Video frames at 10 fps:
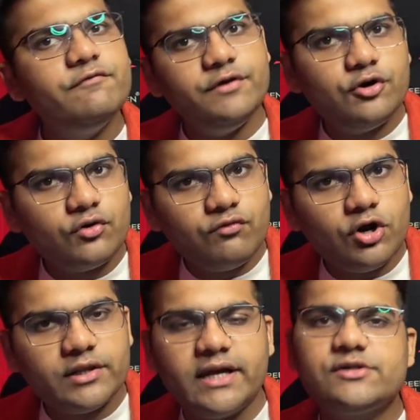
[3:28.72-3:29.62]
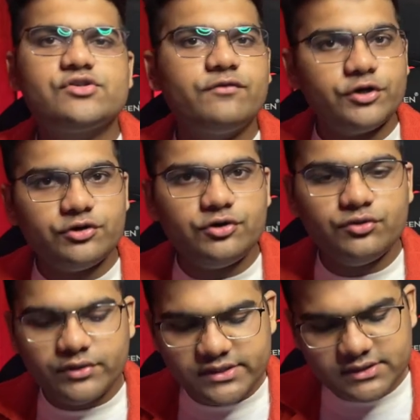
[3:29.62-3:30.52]
We don't want that. So what you'll
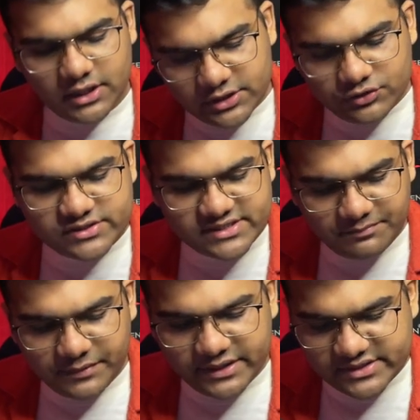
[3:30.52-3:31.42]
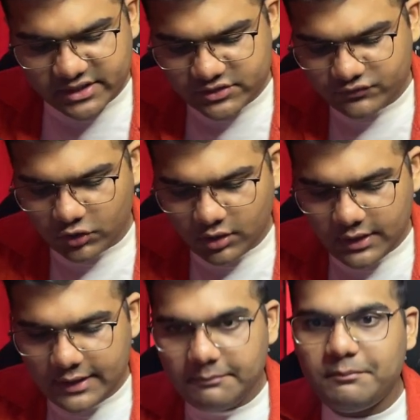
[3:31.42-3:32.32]
do is you'll simply search for
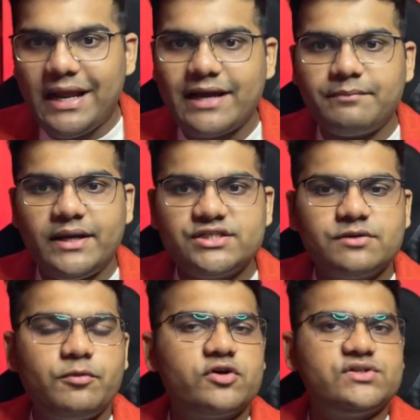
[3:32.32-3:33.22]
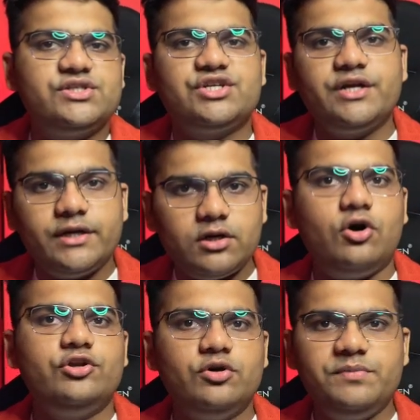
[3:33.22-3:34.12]
Blackmagic proxy generator
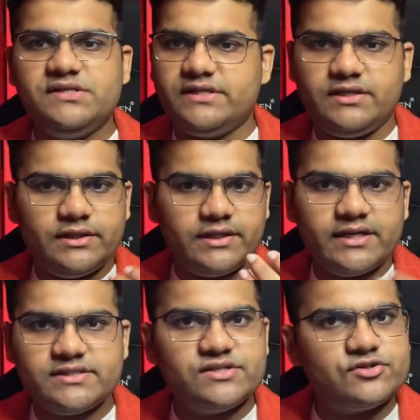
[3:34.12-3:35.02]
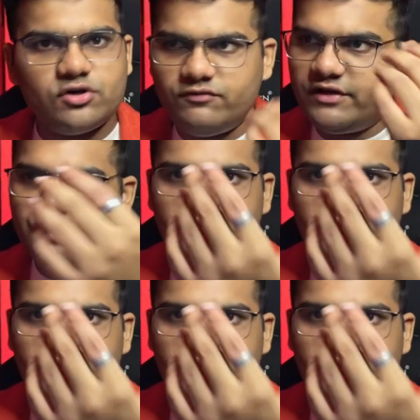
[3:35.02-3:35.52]
on your PC. It gets installed when